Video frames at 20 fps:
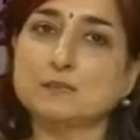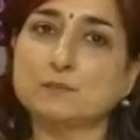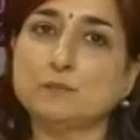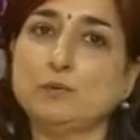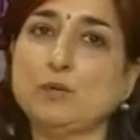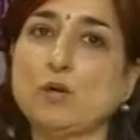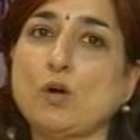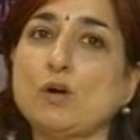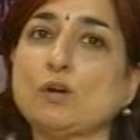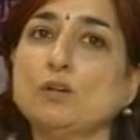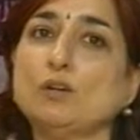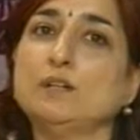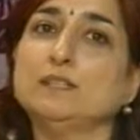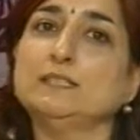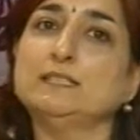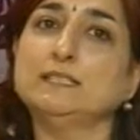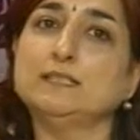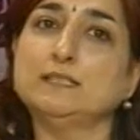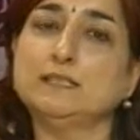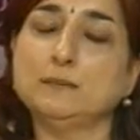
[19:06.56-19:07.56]
block on
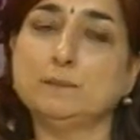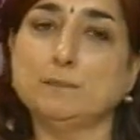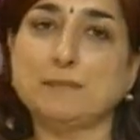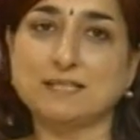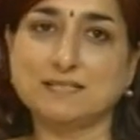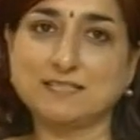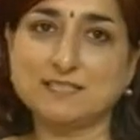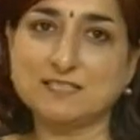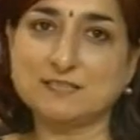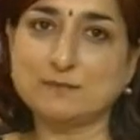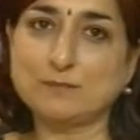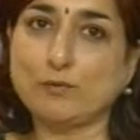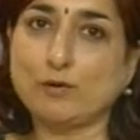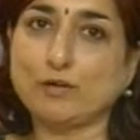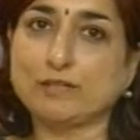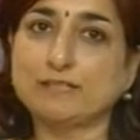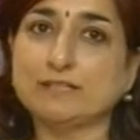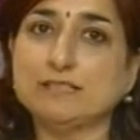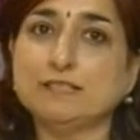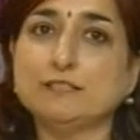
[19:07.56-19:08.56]
the mother's
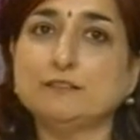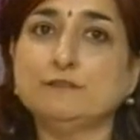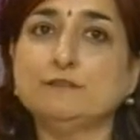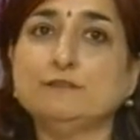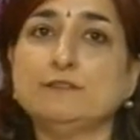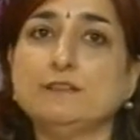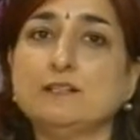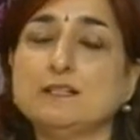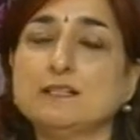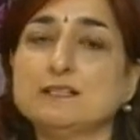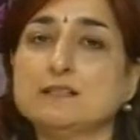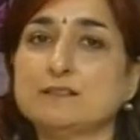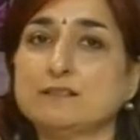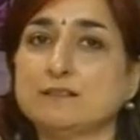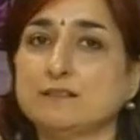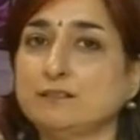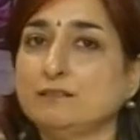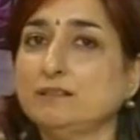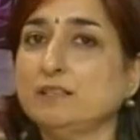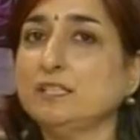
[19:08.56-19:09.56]
body, the first
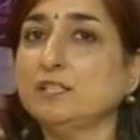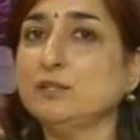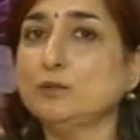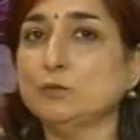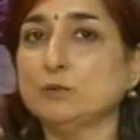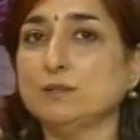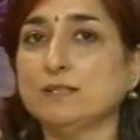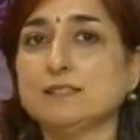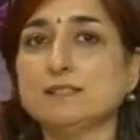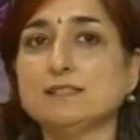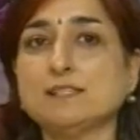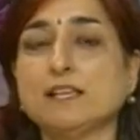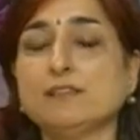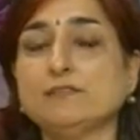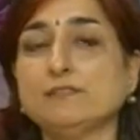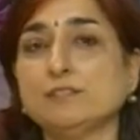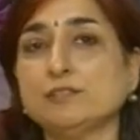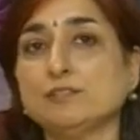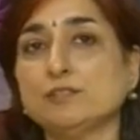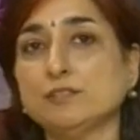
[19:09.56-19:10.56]
3 units
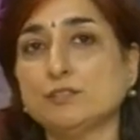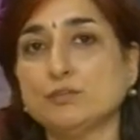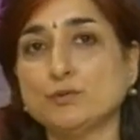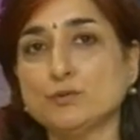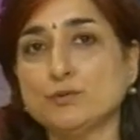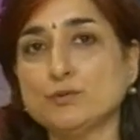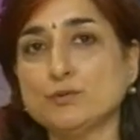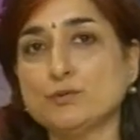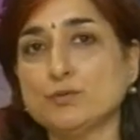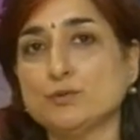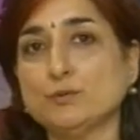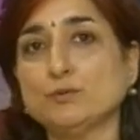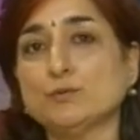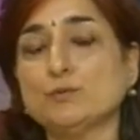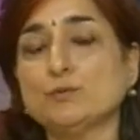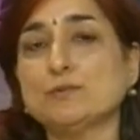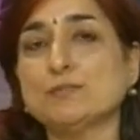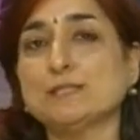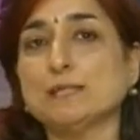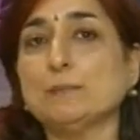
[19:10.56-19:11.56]
have introduced you
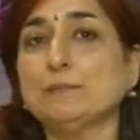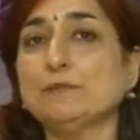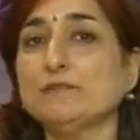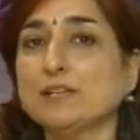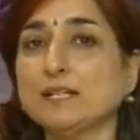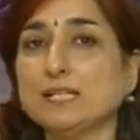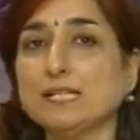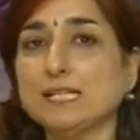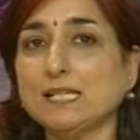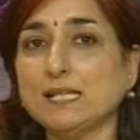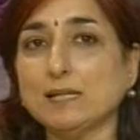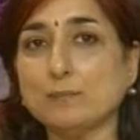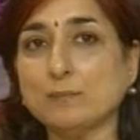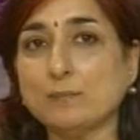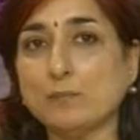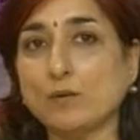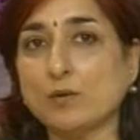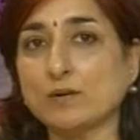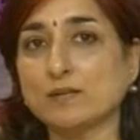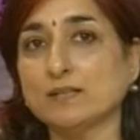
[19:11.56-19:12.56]
to some very
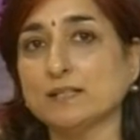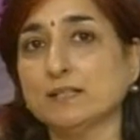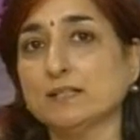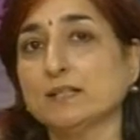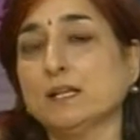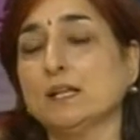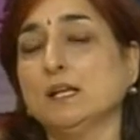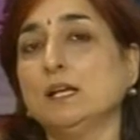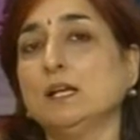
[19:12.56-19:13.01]
important